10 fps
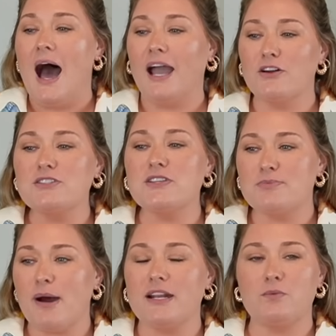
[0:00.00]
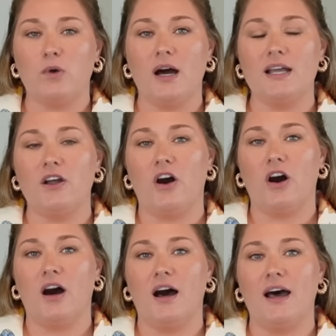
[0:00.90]
I also spotted one
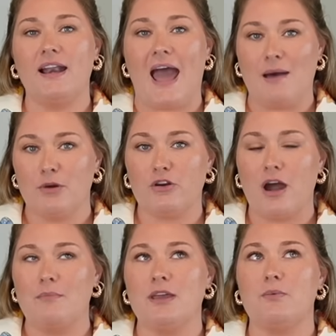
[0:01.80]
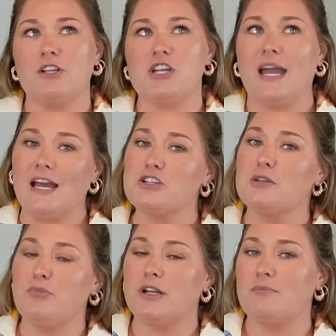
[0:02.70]
on Abercrombie, which I
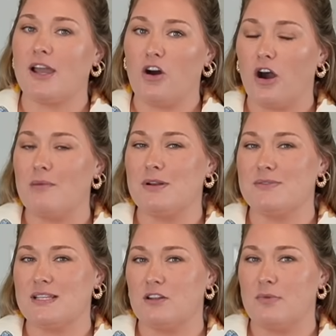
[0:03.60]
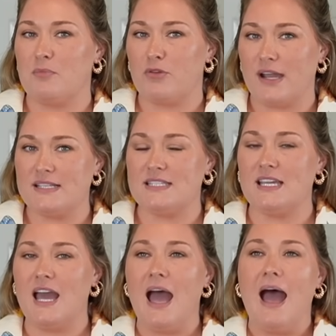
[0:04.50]
actually put in my cart, but it was a little bit pricey.